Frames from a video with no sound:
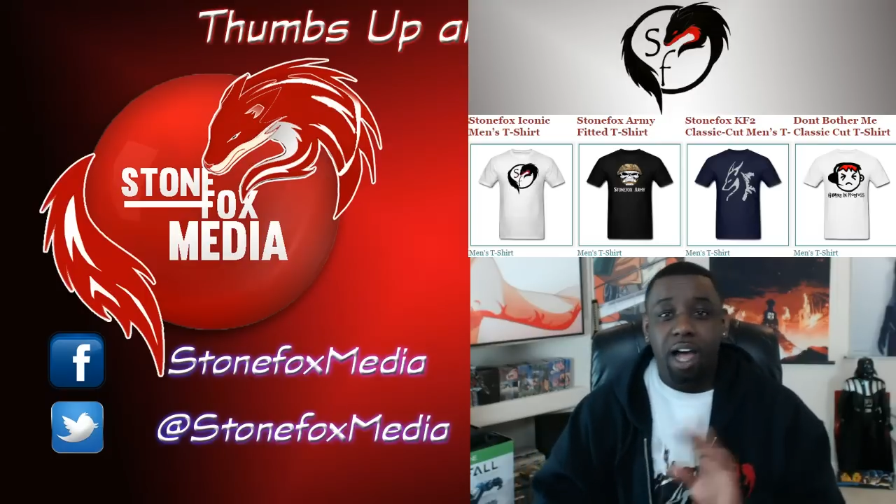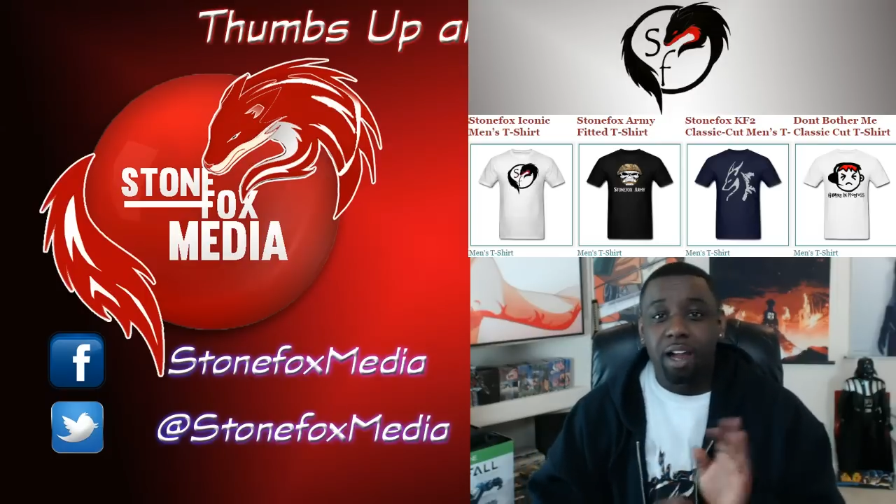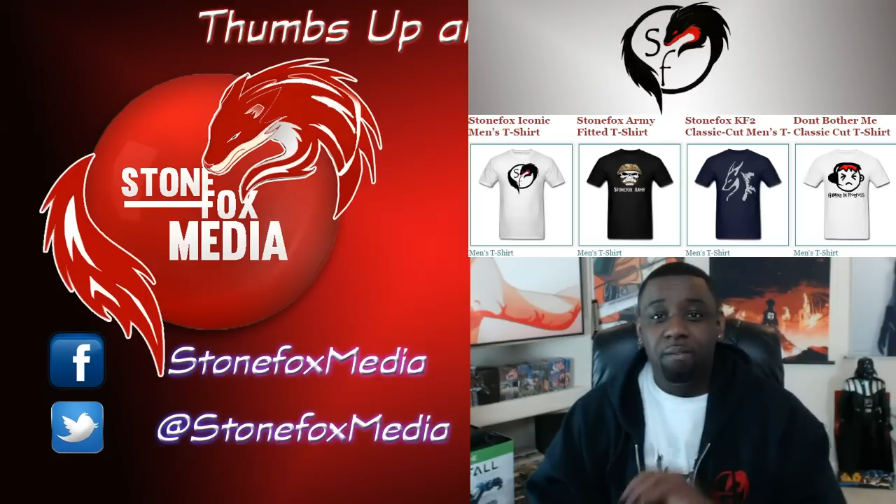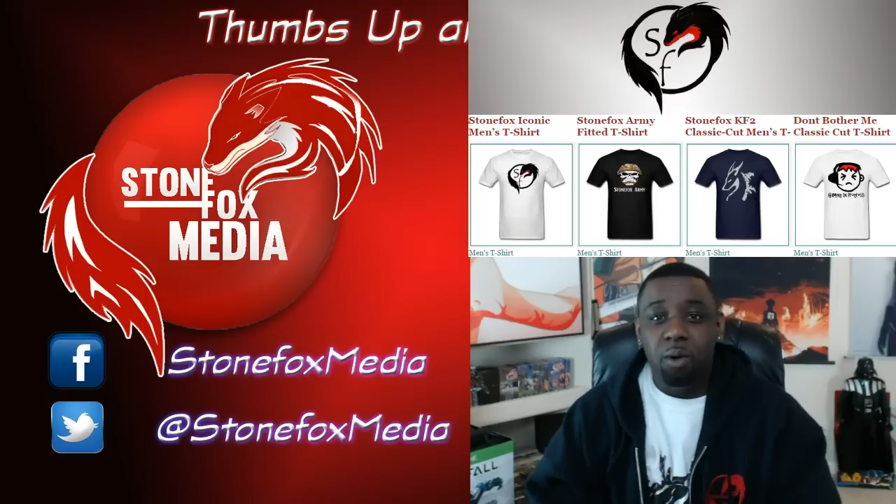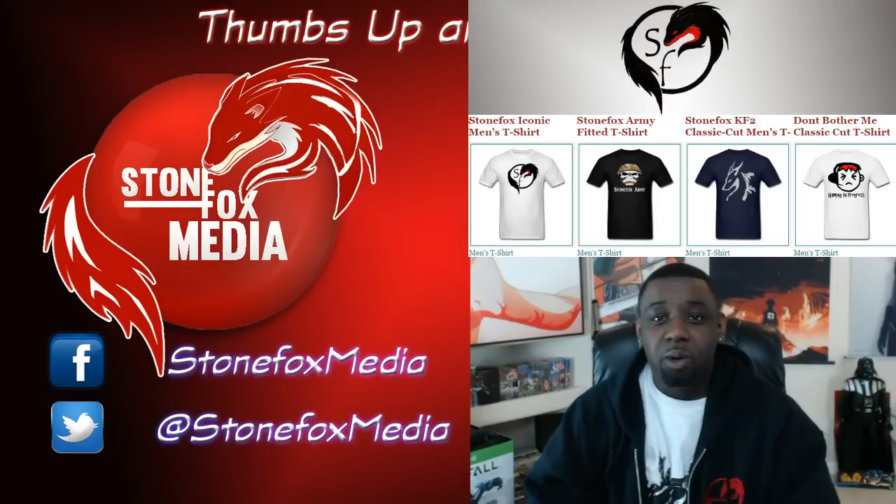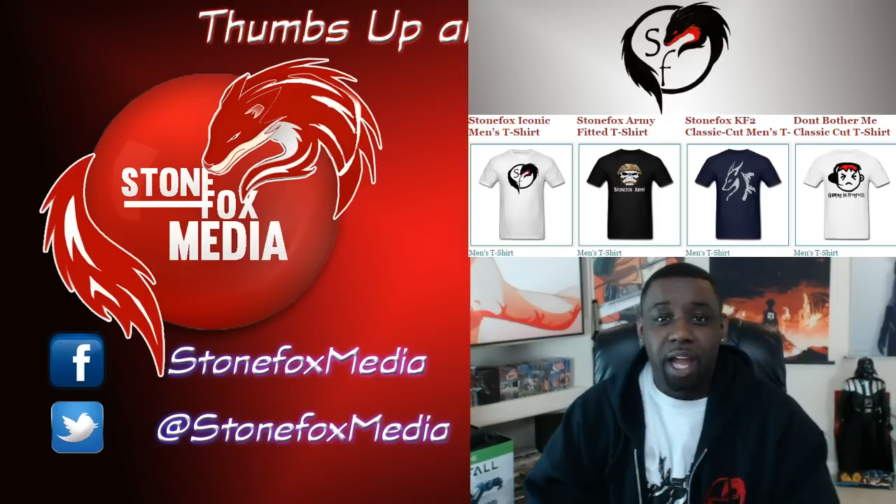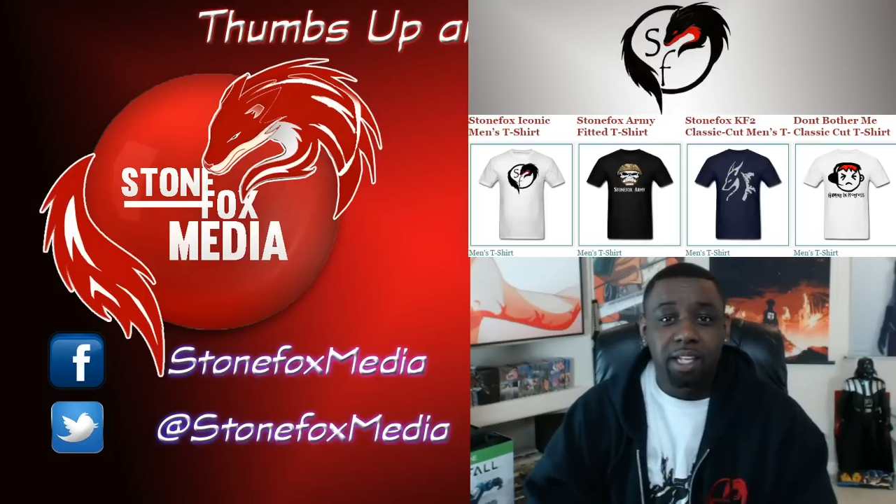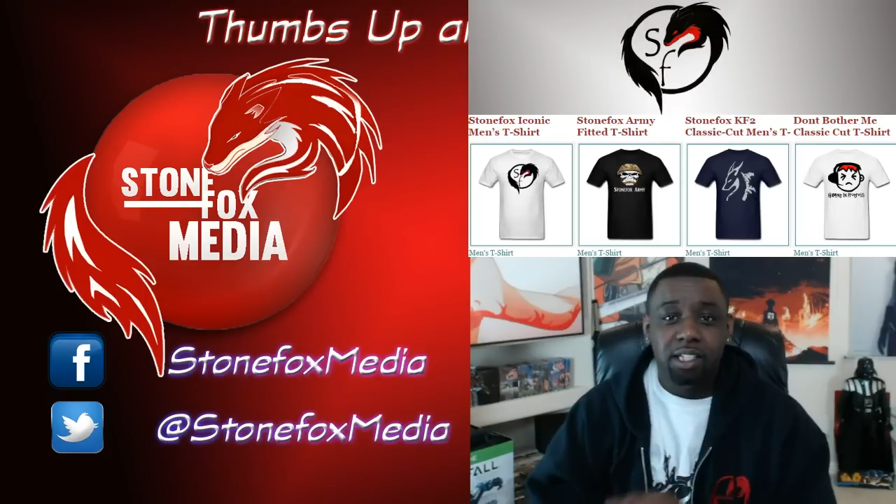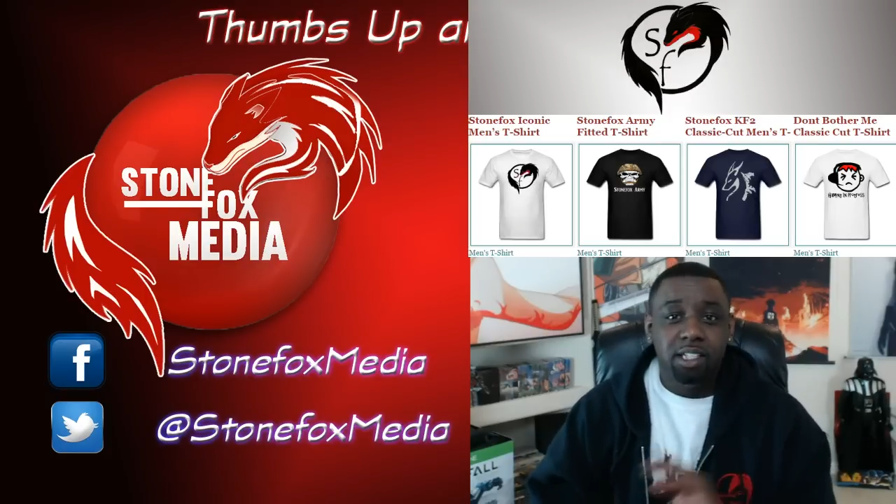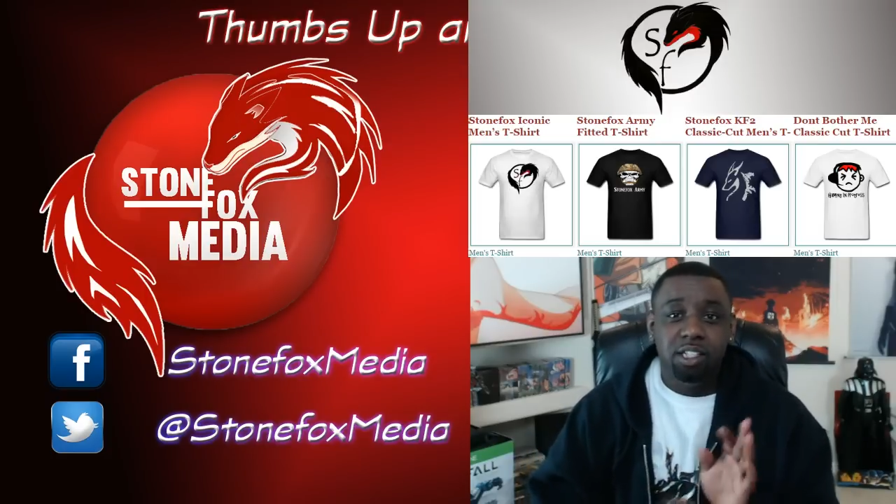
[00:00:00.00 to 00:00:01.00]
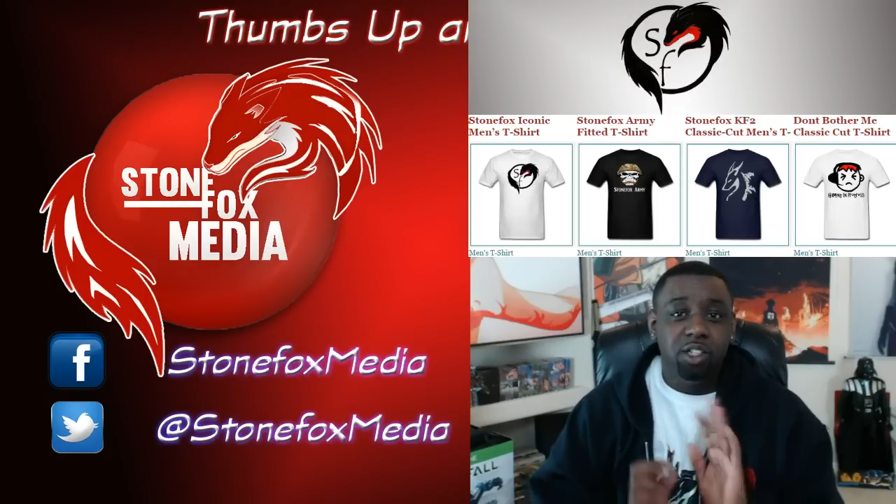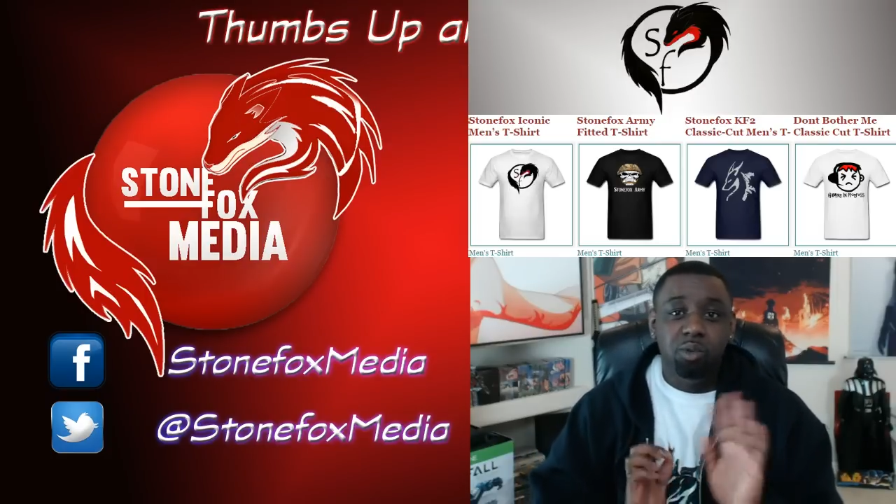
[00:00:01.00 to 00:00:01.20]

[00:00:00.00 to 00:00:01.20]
iPhone cases,